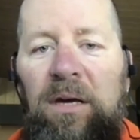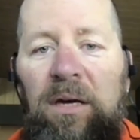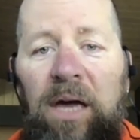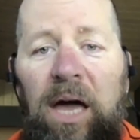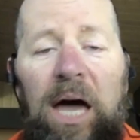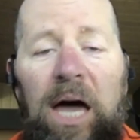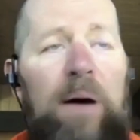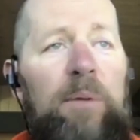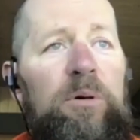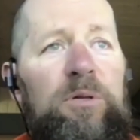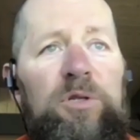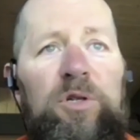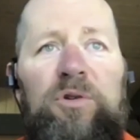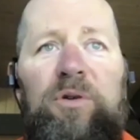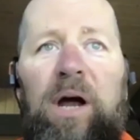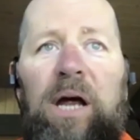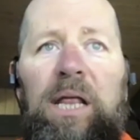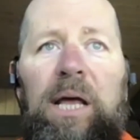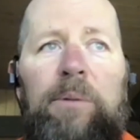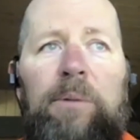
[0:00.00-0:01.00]
Yeah, it was
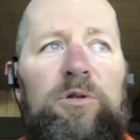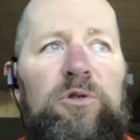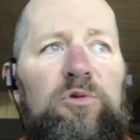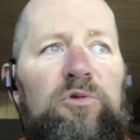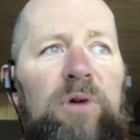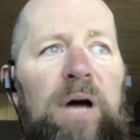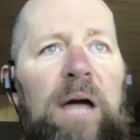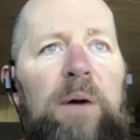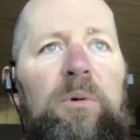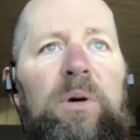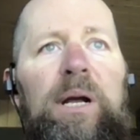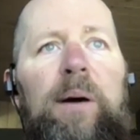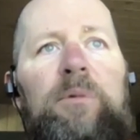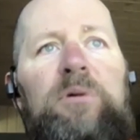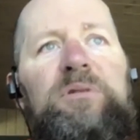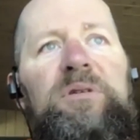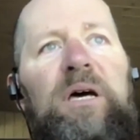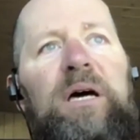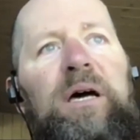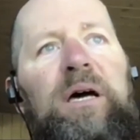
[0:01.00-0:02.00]
great. That was right when I
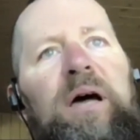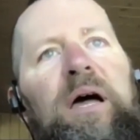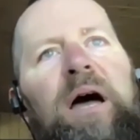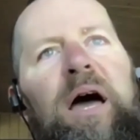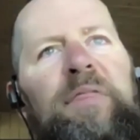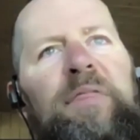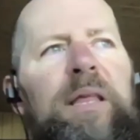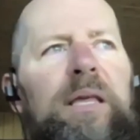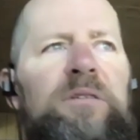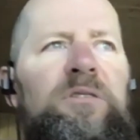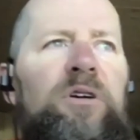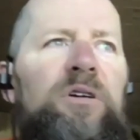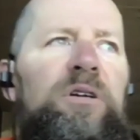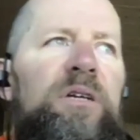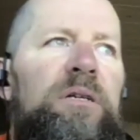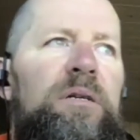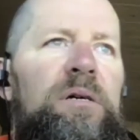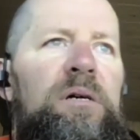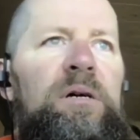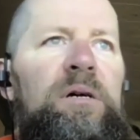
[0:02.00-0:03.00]
was, I think
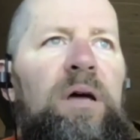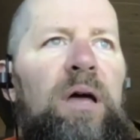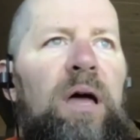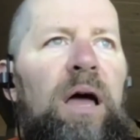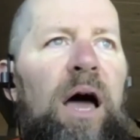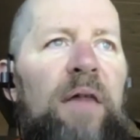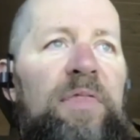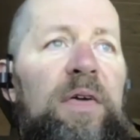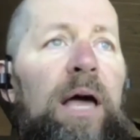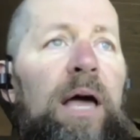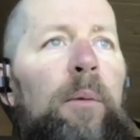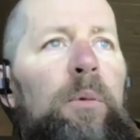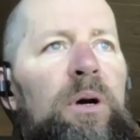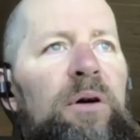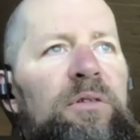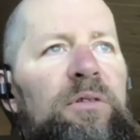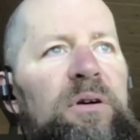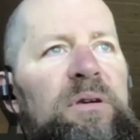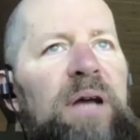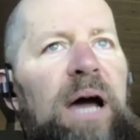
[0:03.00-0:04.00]
I went
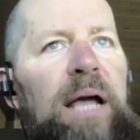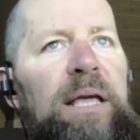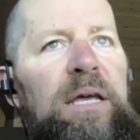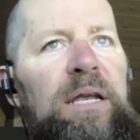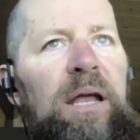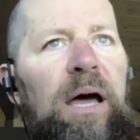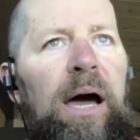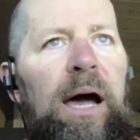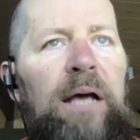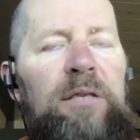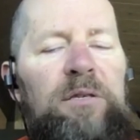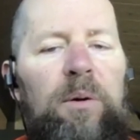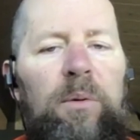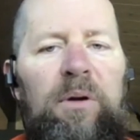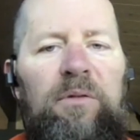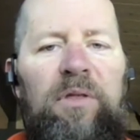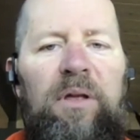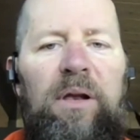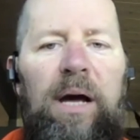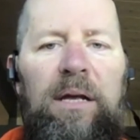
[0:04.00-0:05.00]
over there in 99. So I
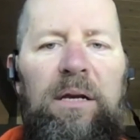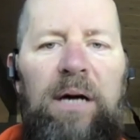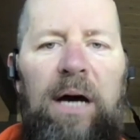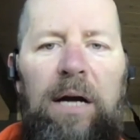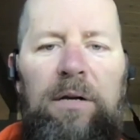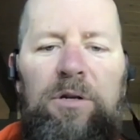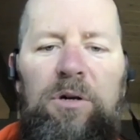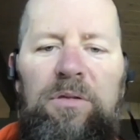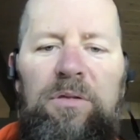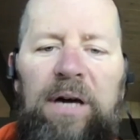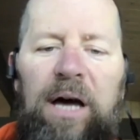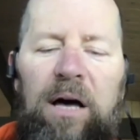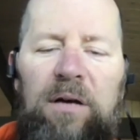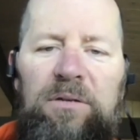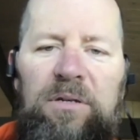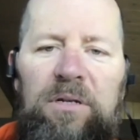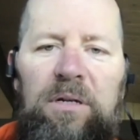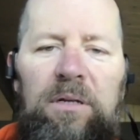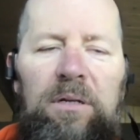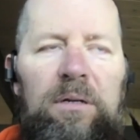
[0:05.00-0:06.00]
went over the 99,
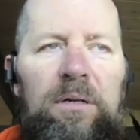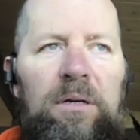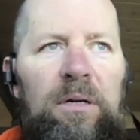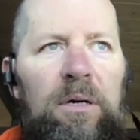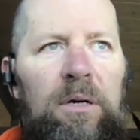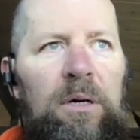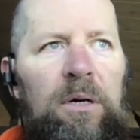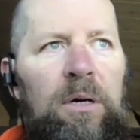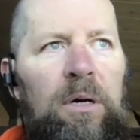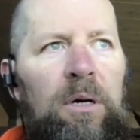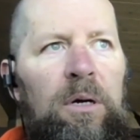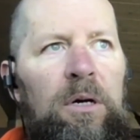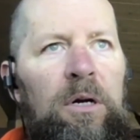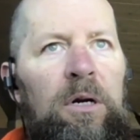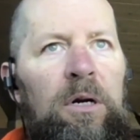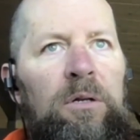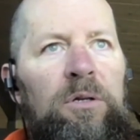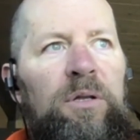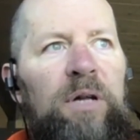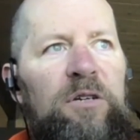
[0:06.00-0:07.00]
2000,
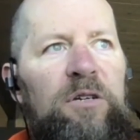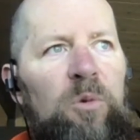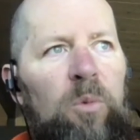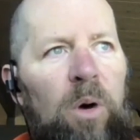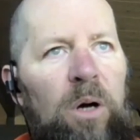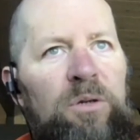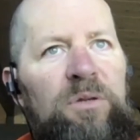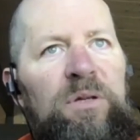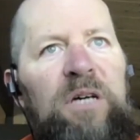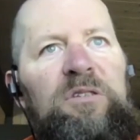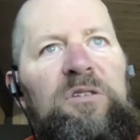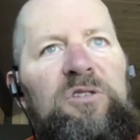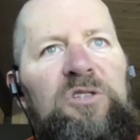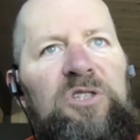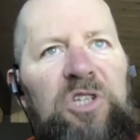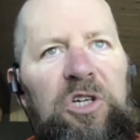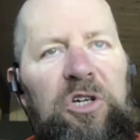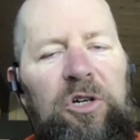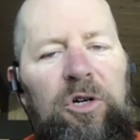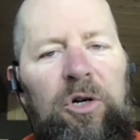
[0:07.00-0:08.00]
2001,
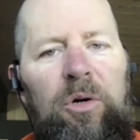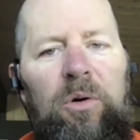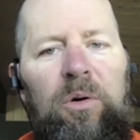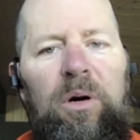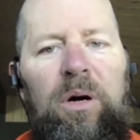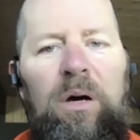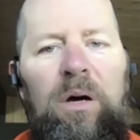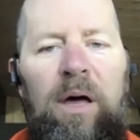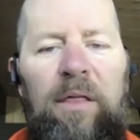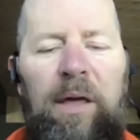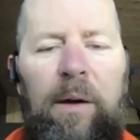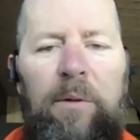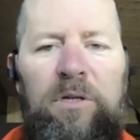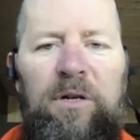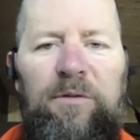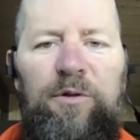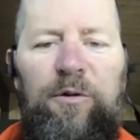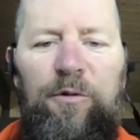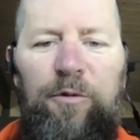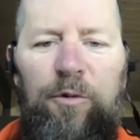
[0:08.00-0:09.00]
2002. I think I was
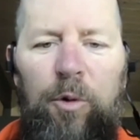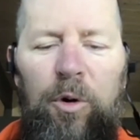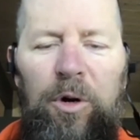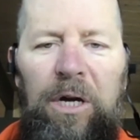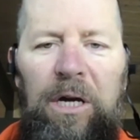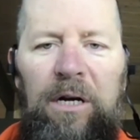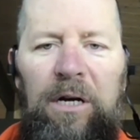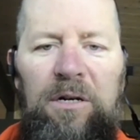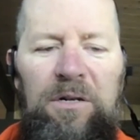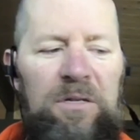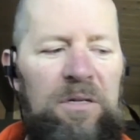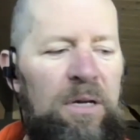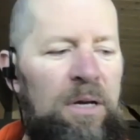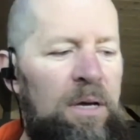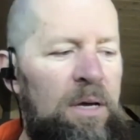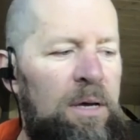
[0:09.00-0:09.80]
there for 4 years.